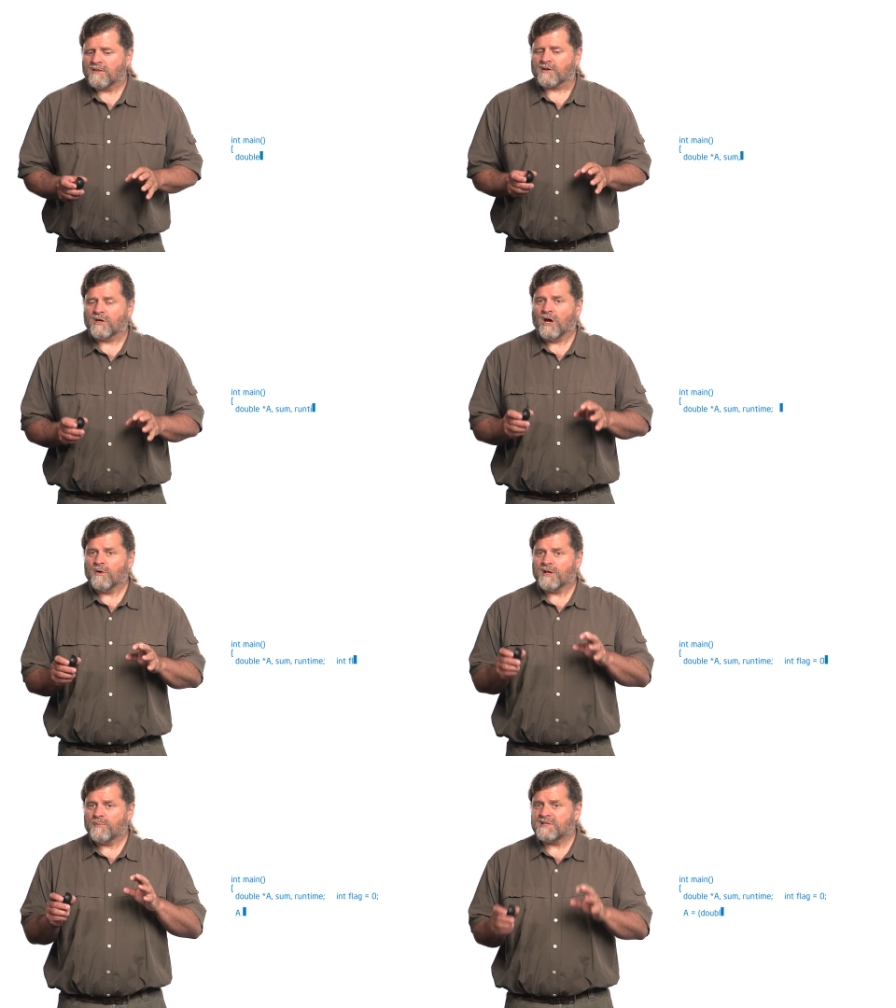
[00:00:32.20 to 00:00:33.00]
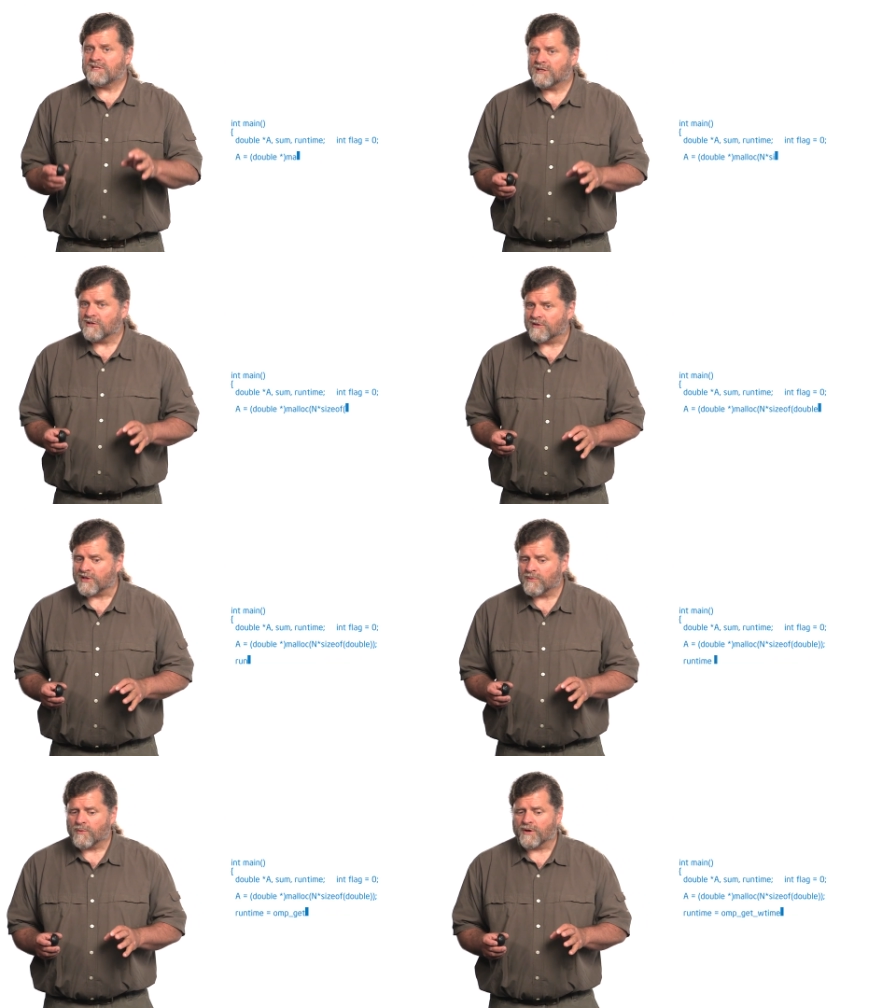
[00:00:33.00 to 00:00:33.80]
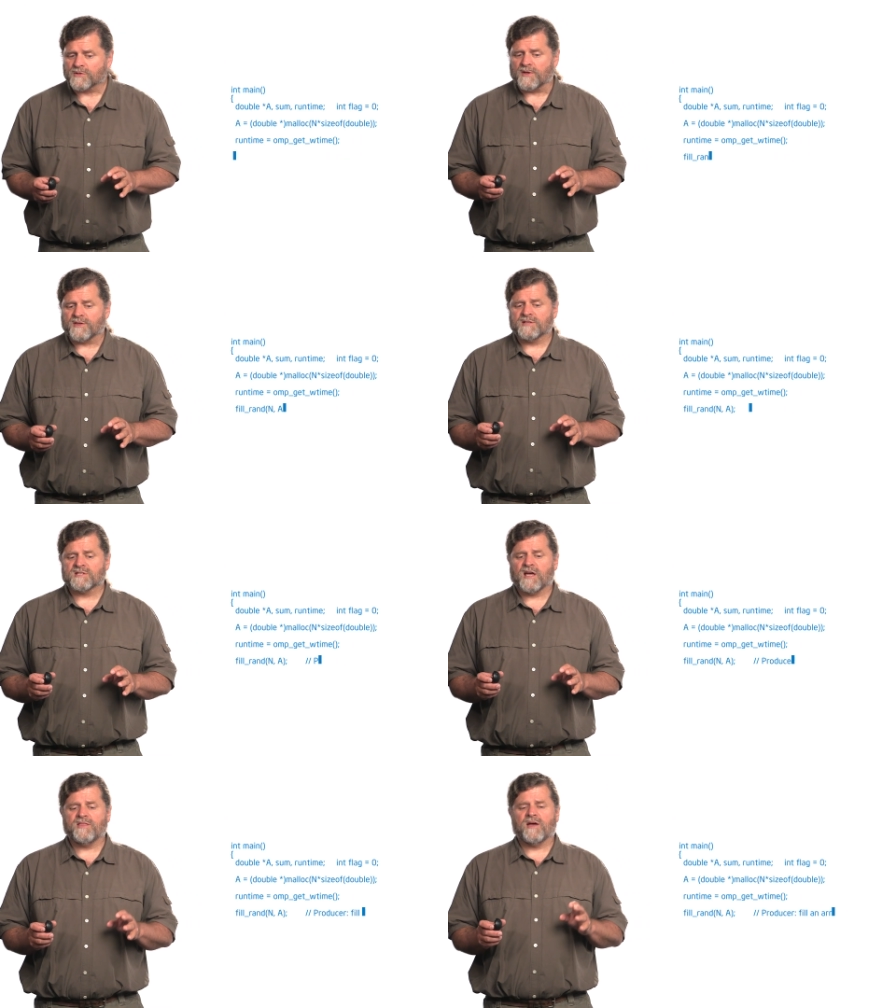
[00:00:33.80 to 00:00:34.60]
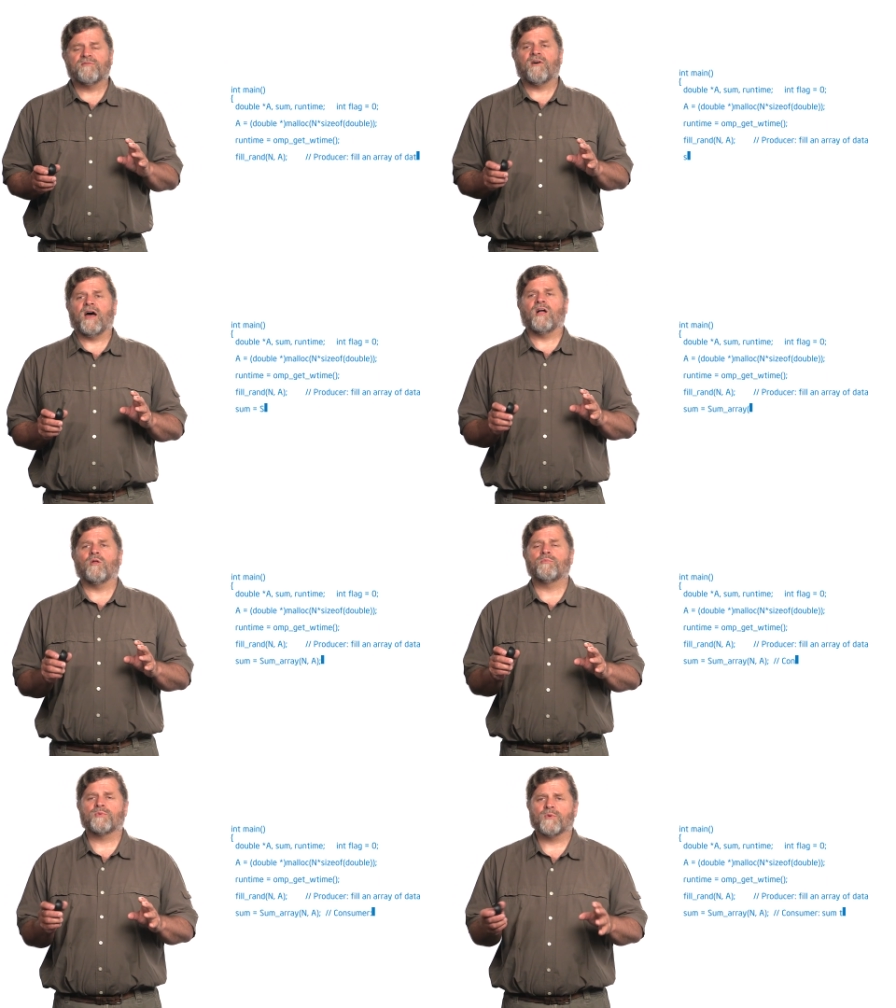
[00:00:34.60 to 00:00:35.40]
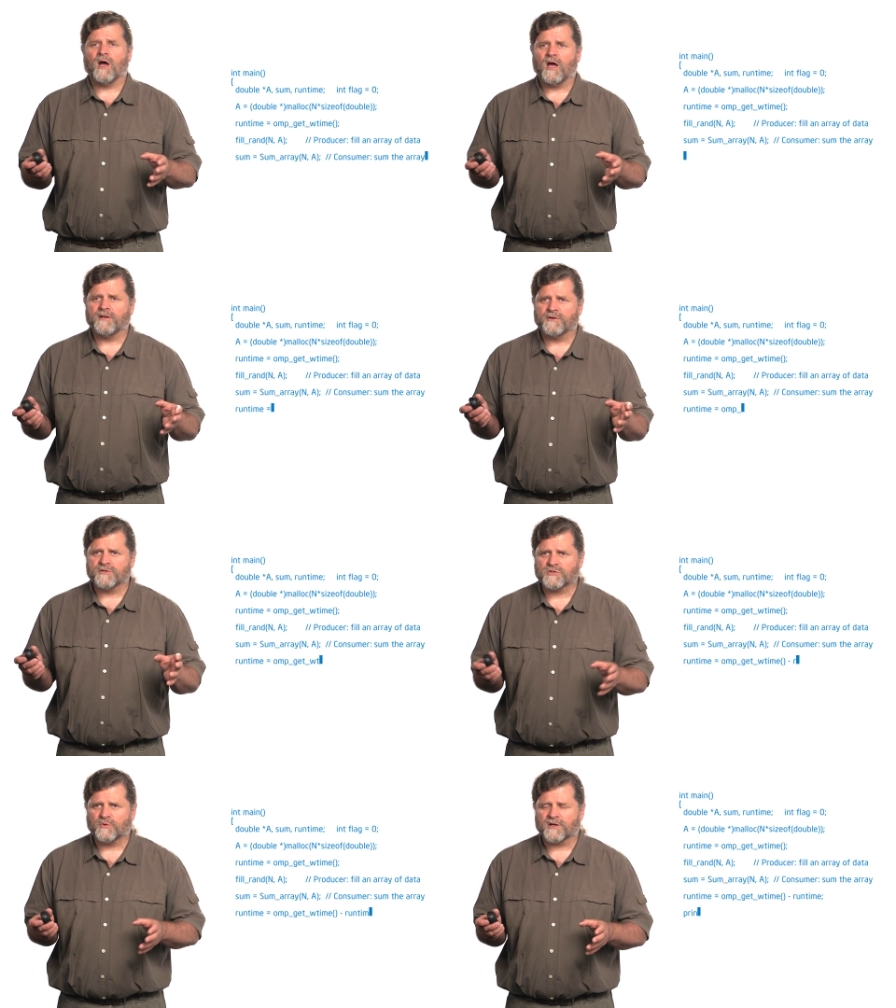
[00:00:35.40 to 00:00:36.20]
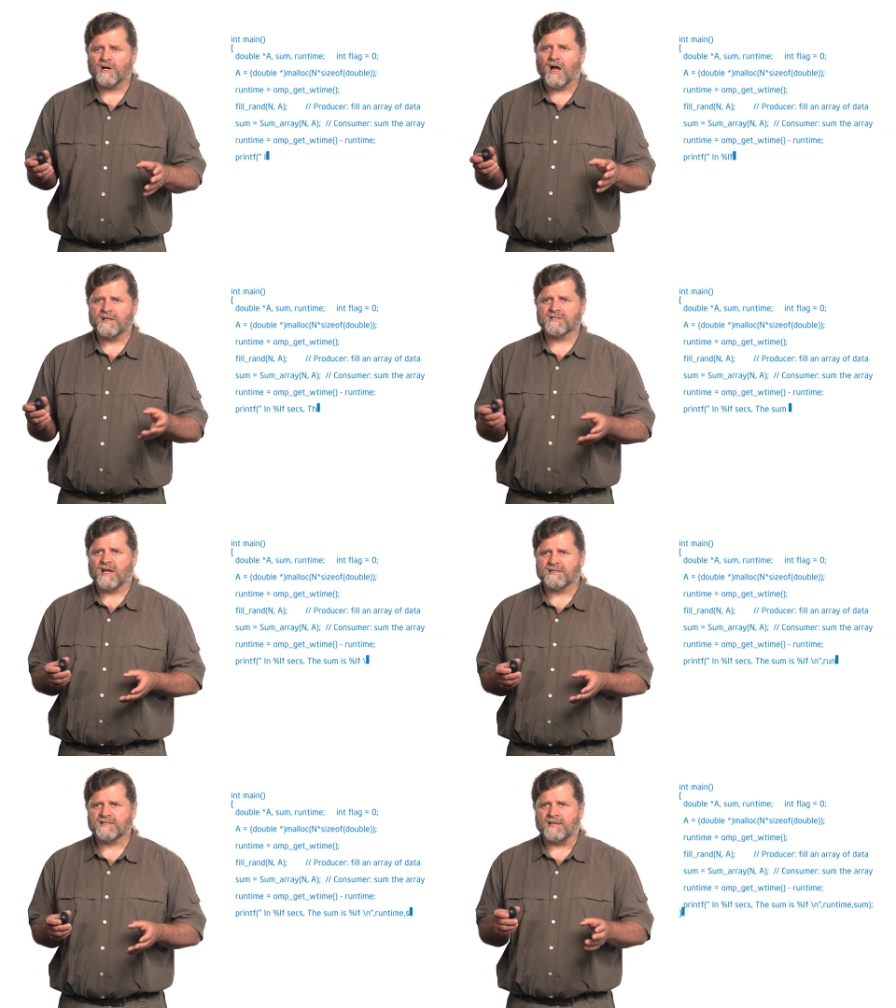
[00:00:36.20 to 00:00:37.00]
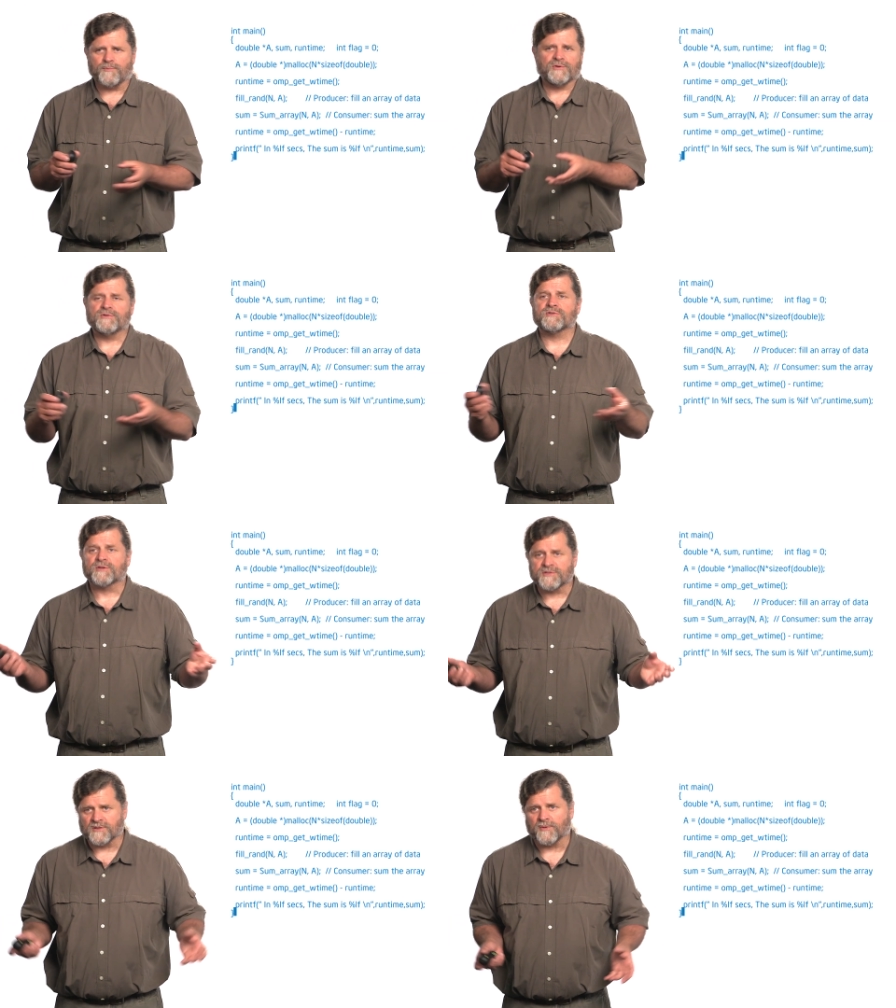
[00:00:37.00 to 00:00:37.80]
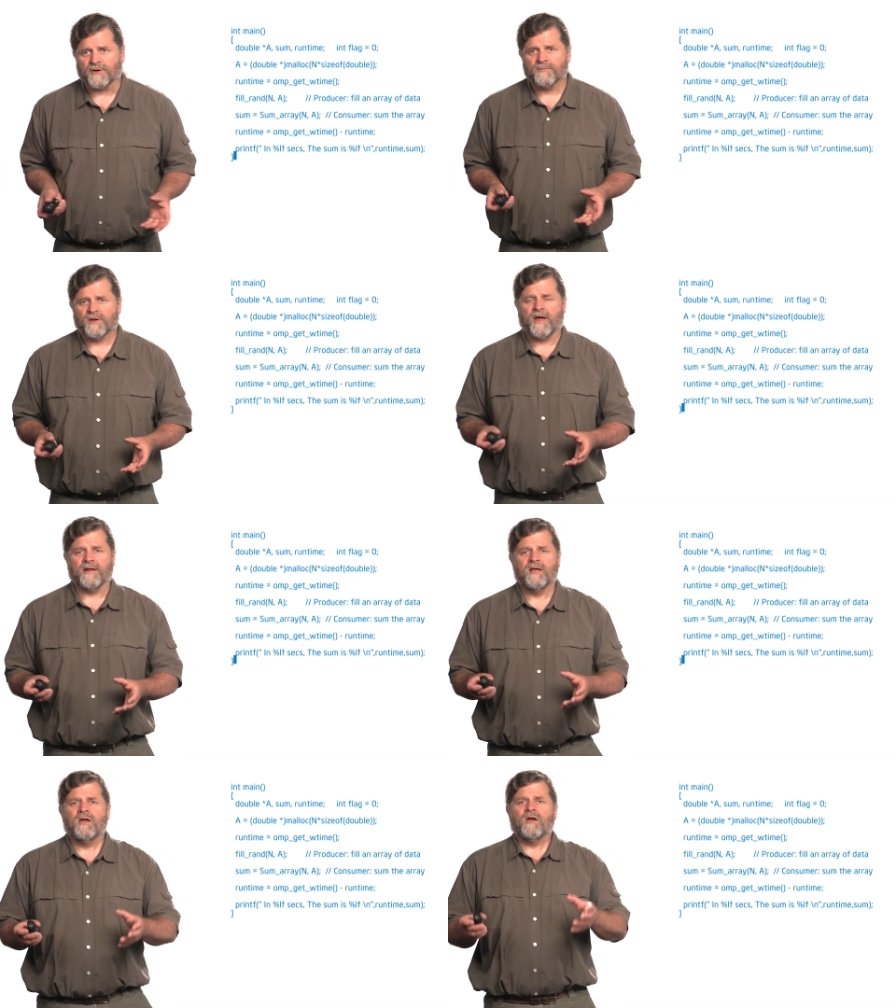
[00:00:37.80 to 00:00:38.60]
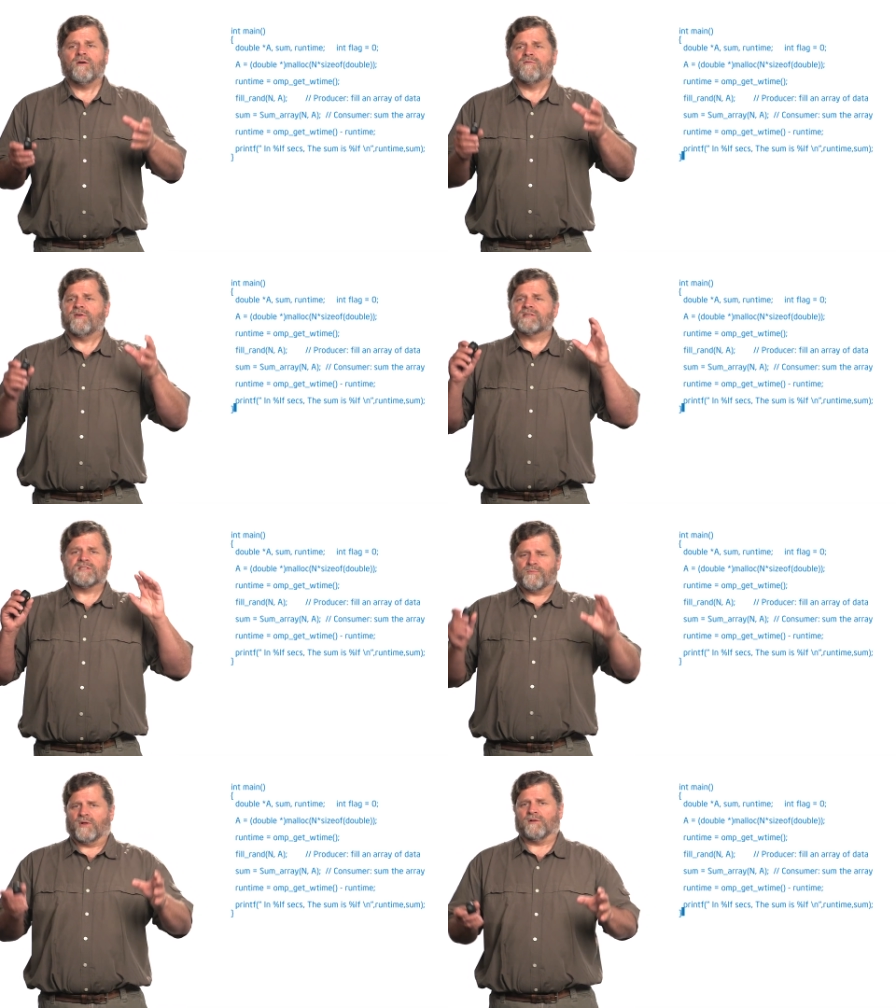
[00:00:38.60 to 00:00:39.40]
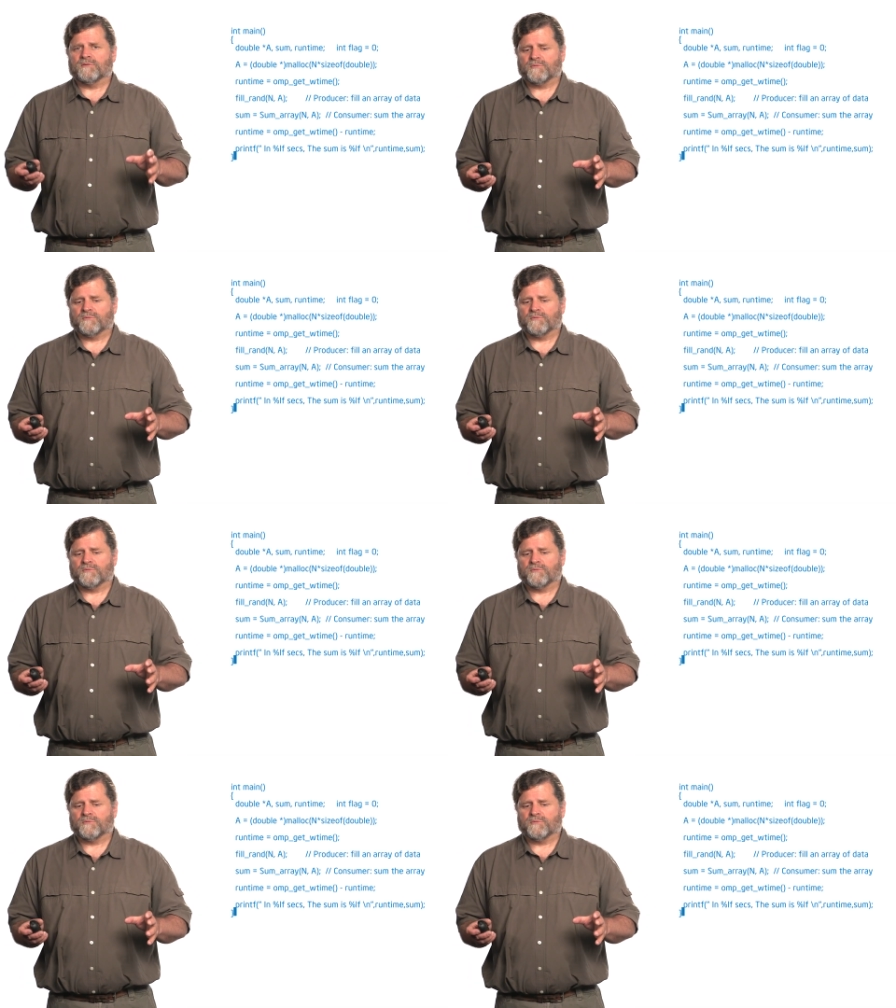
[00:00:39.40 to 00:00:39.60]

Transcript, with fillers: The code in particular that we worked with inside that file prod underscore cons.c, producer consumer. All right, very simple.